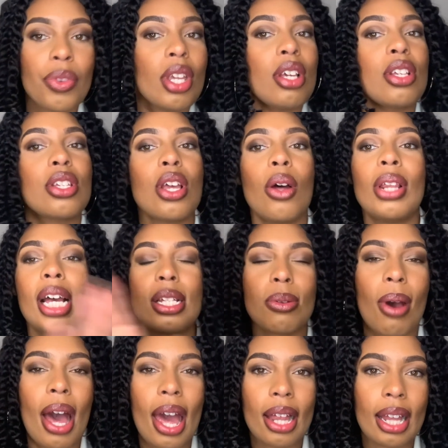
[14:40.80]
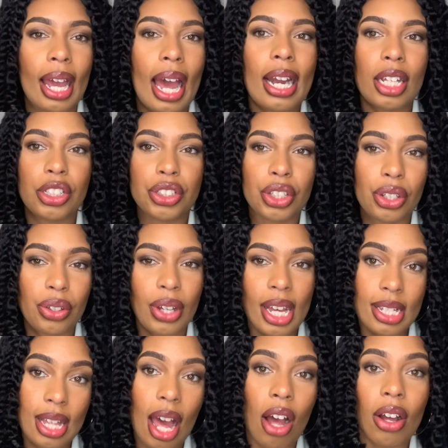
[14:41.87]
So that's why like I didn't show you
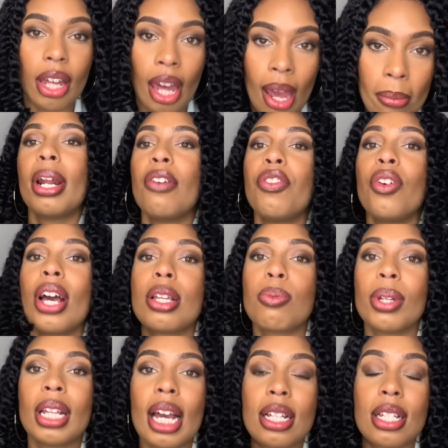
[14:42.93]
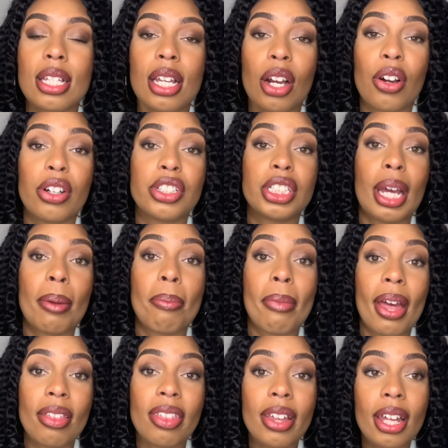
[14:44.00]
guys that on camera. If you guys would like to see a crochet
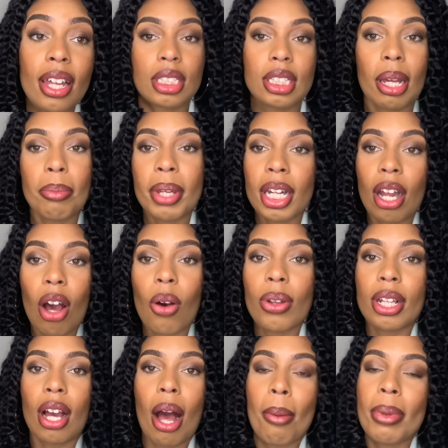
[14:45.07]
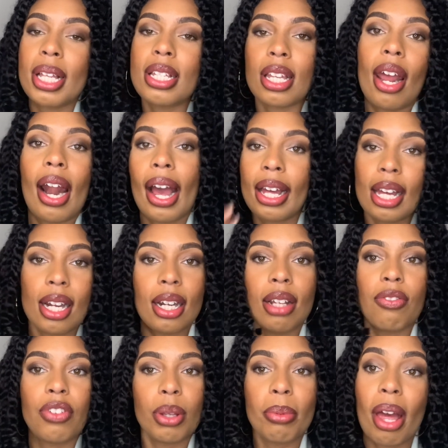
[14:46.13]
method, just let me know in the comments and I can
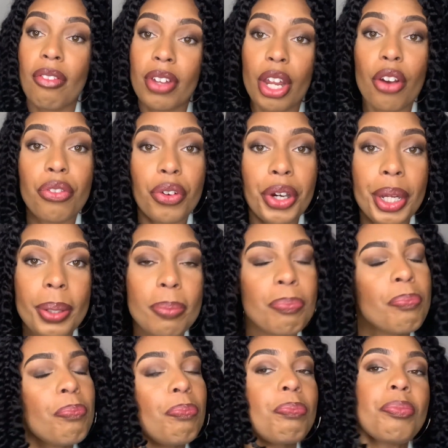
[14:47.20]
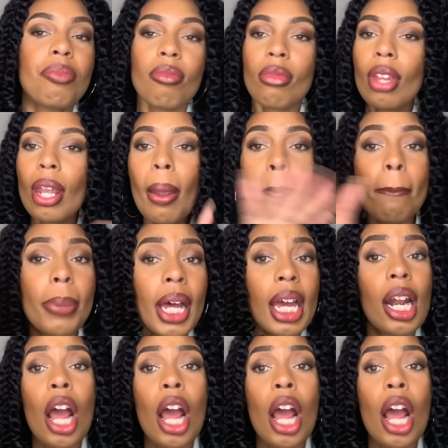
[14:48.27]
film that video for you. But